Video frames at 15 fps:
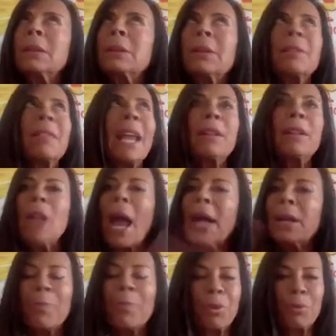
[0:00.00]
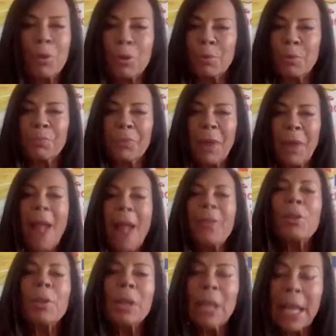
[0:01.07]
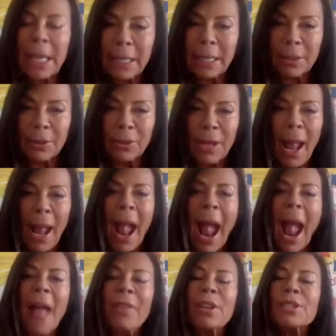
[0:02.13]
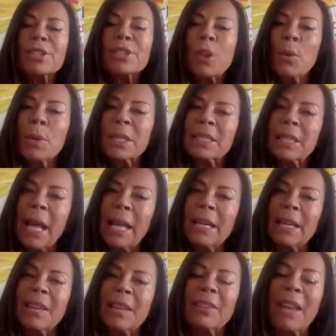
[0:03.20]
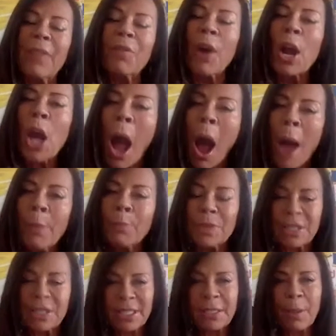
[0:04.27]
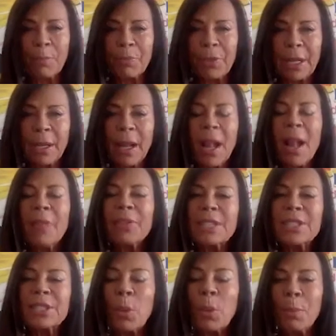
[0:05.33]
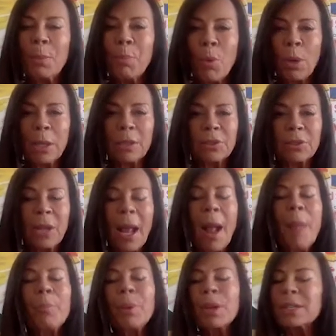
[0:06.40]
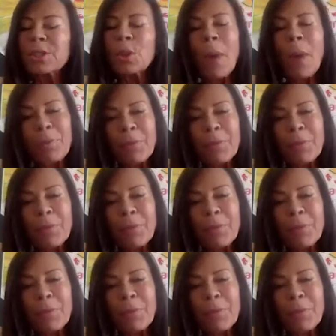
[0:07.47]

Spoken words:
they light up the room and they're elated. And they're so excited that they've accomplished something that's so important. Because quite